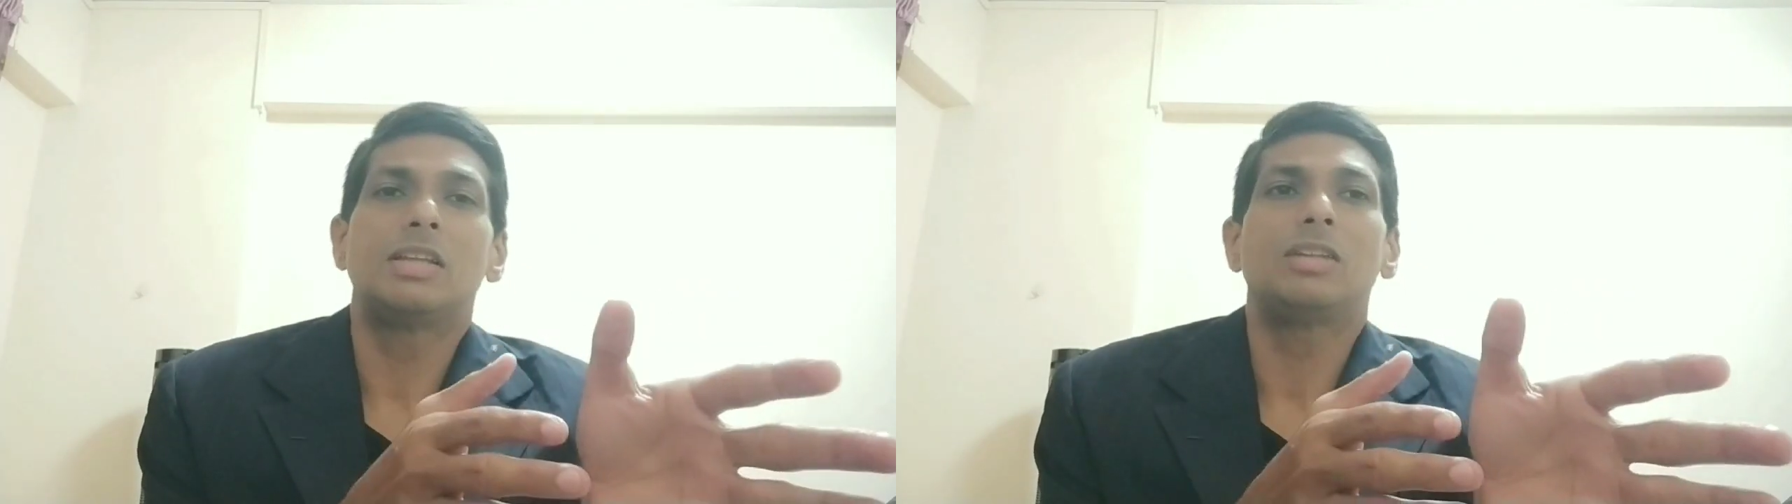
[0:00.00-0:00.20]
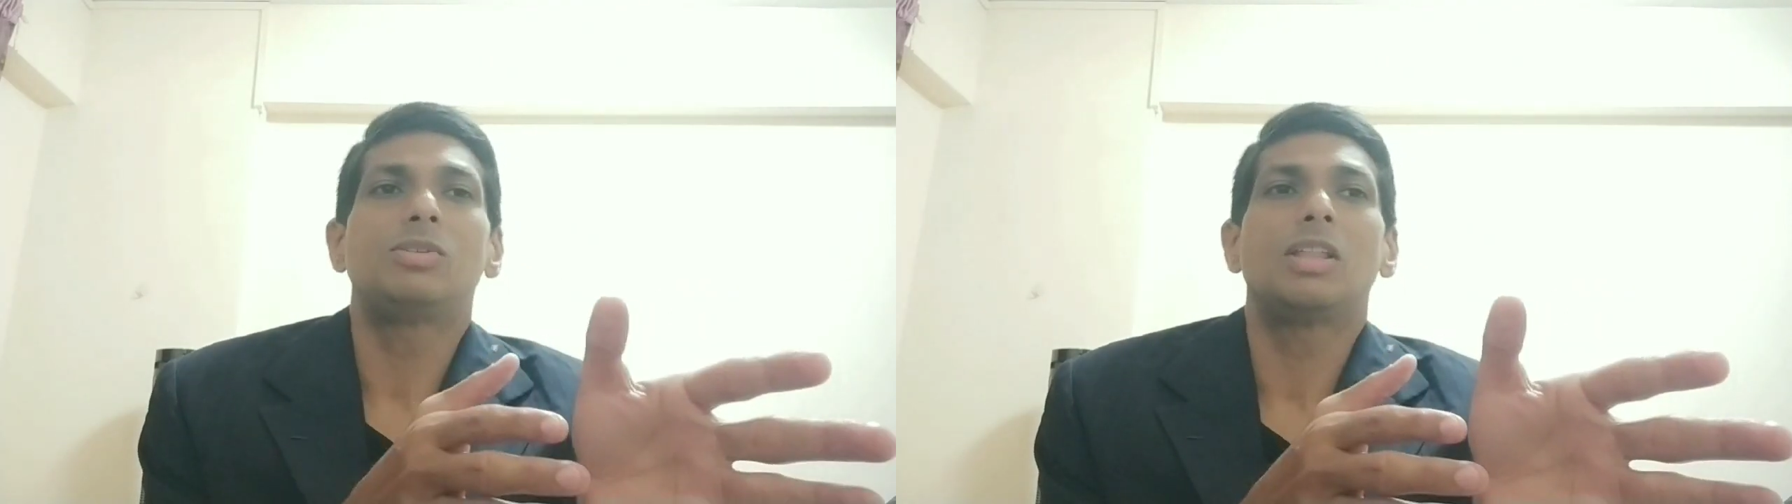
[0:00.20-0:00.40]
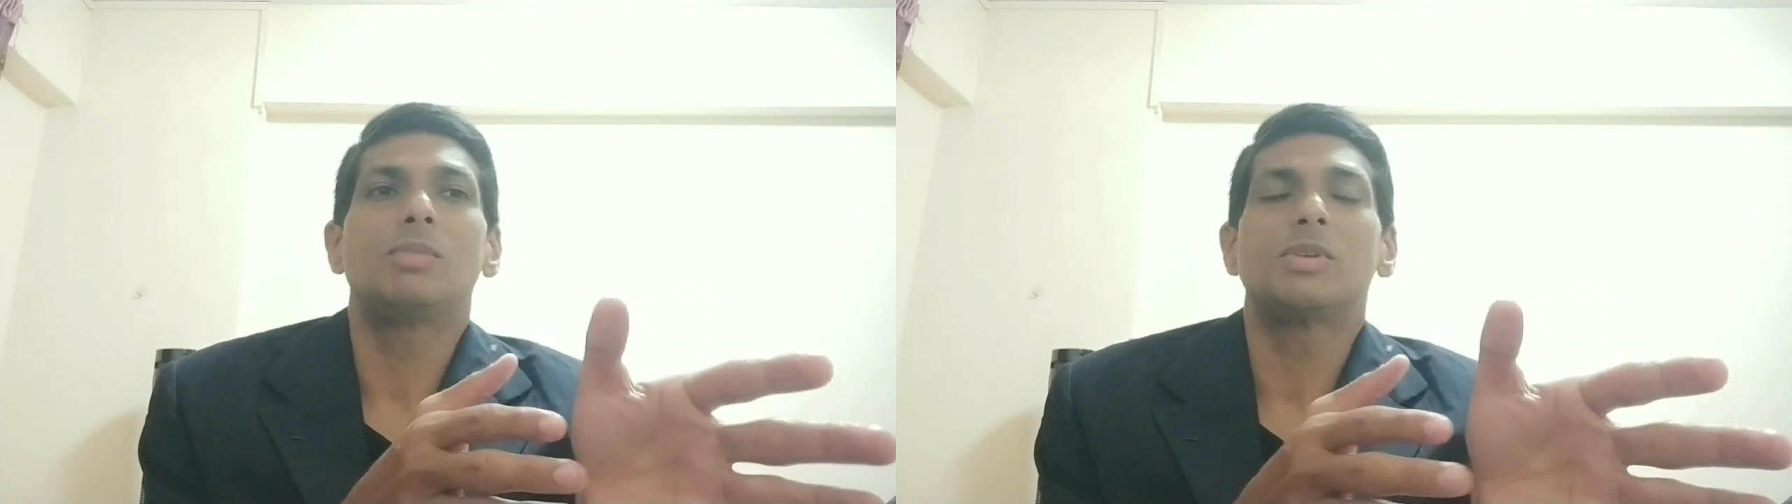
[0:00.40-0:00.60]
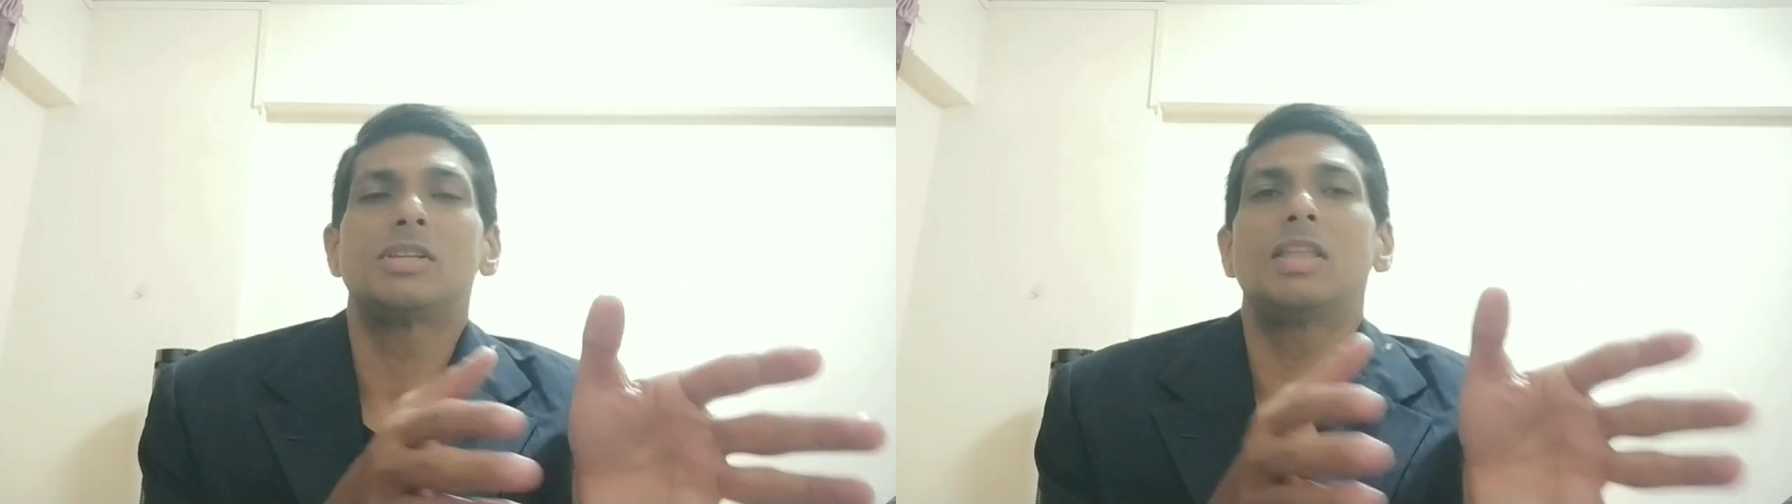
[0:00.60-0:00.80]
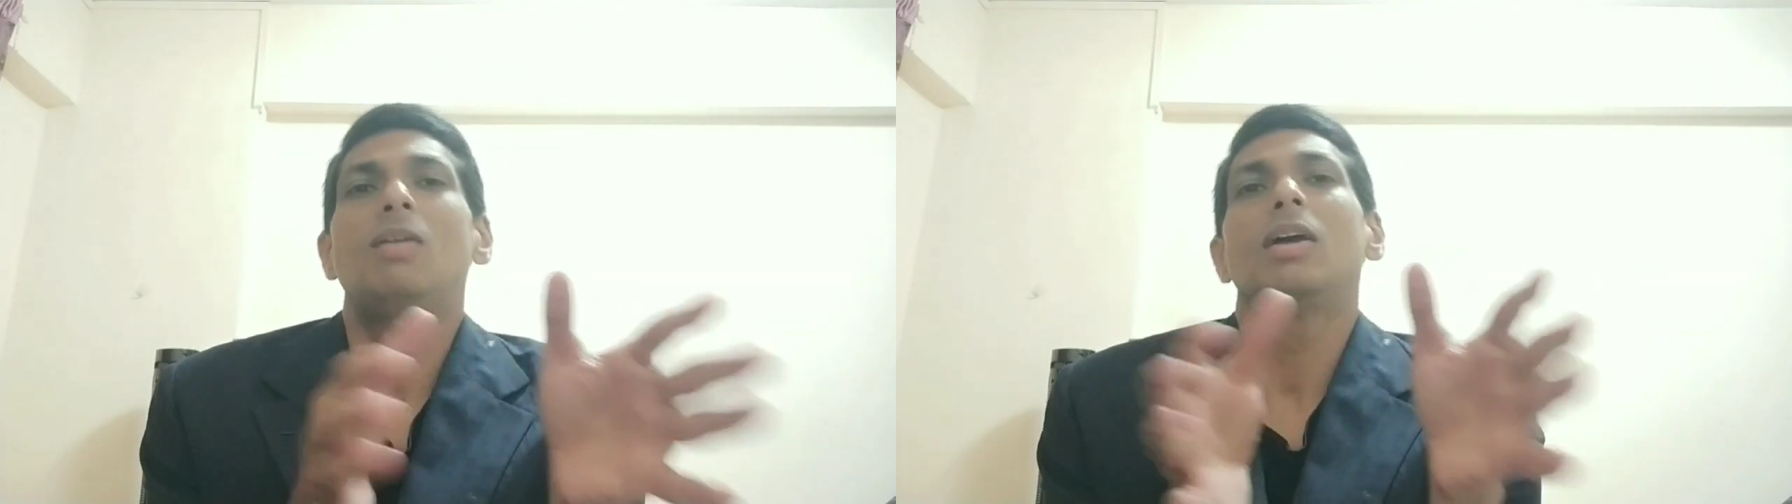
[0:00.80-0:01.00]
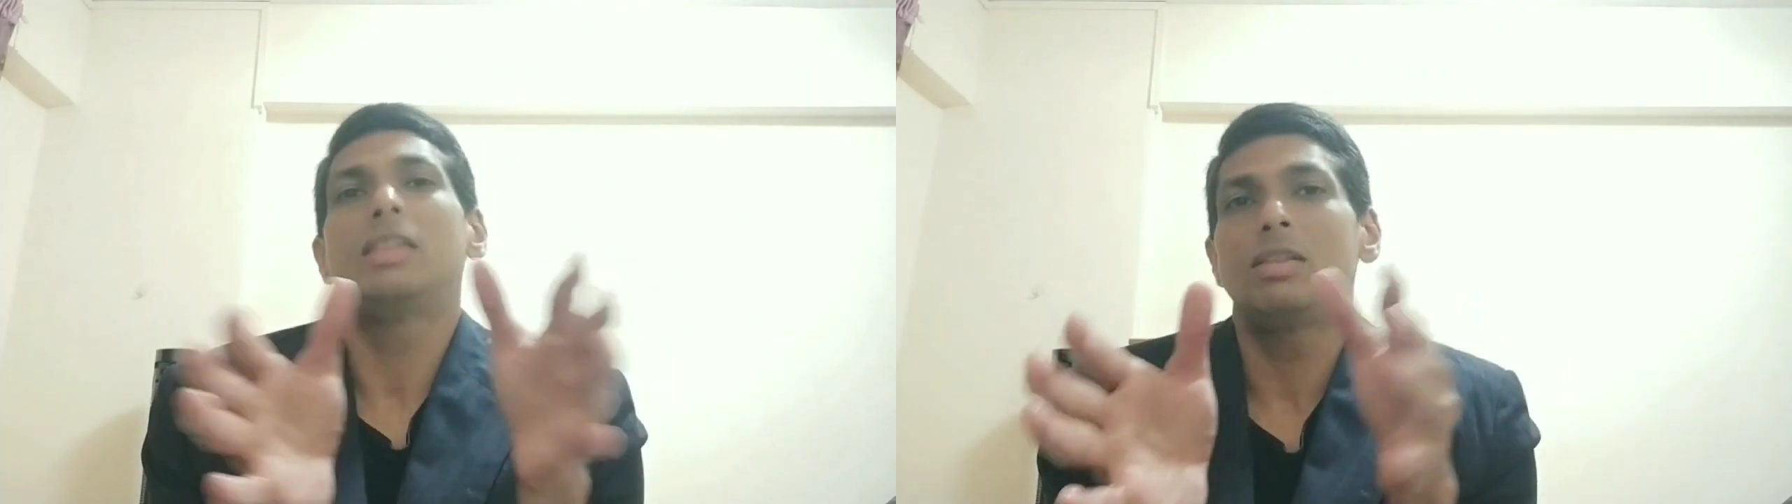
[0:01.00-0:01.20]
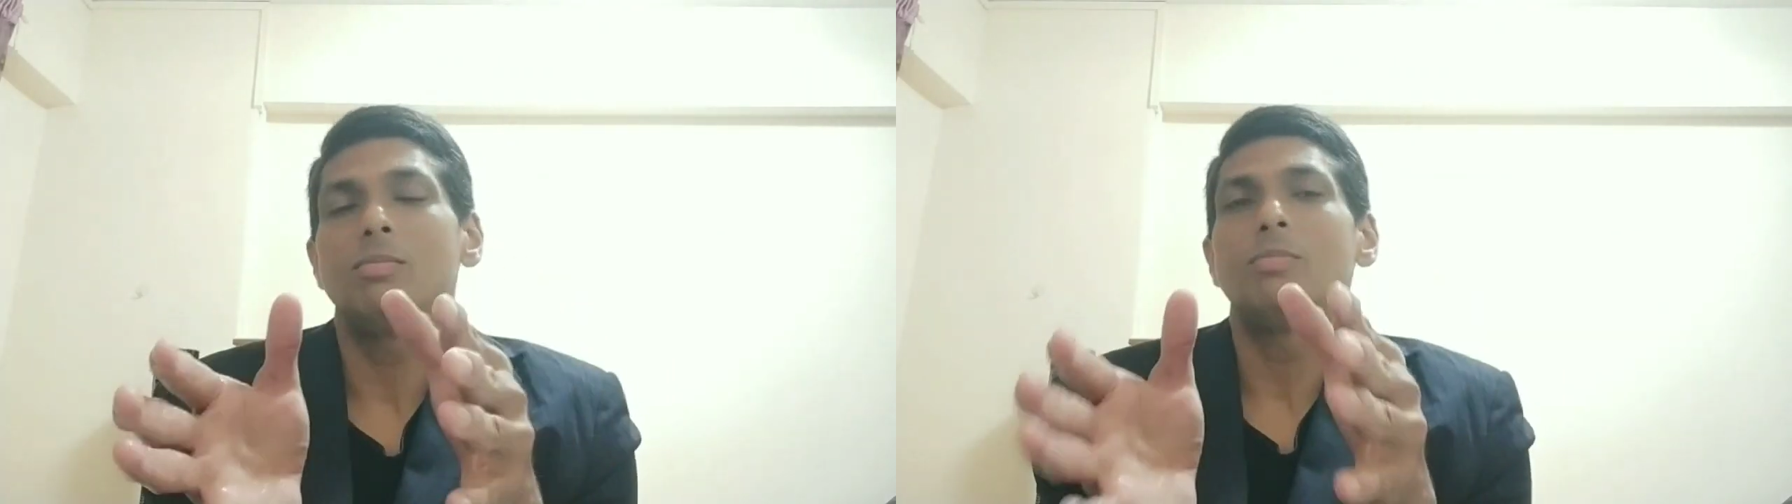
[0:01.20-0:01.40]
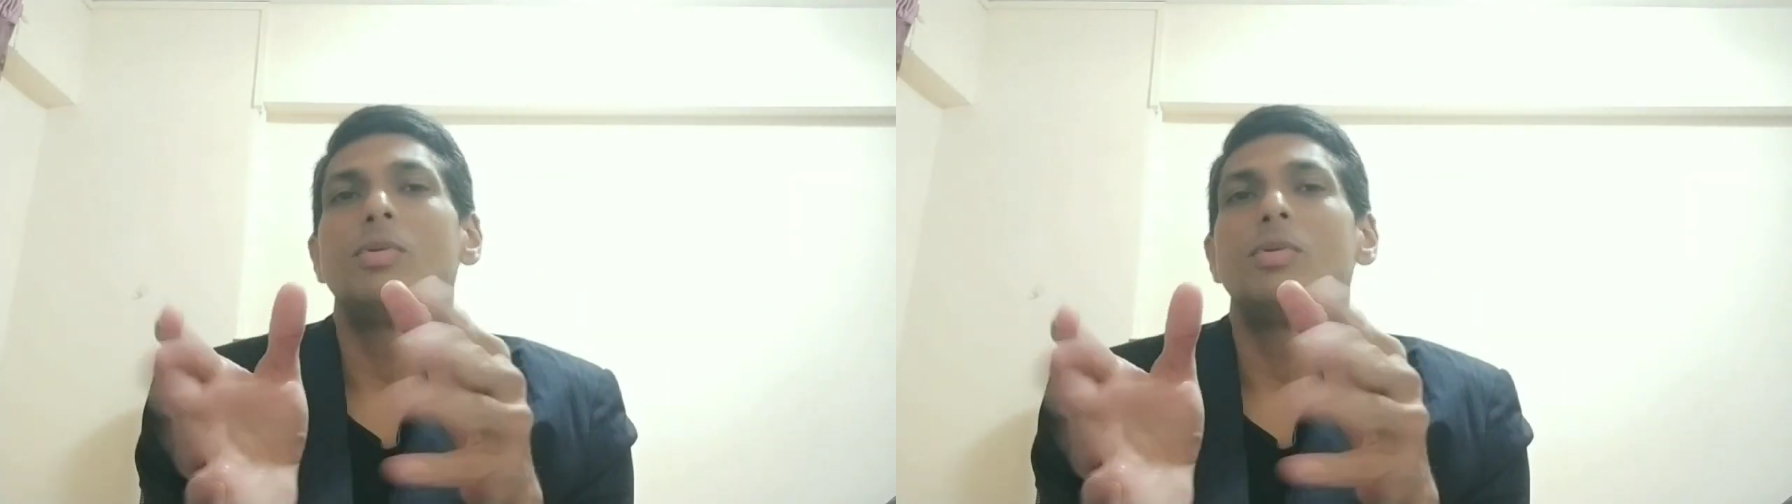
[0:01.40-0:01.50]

later to other personnel, and then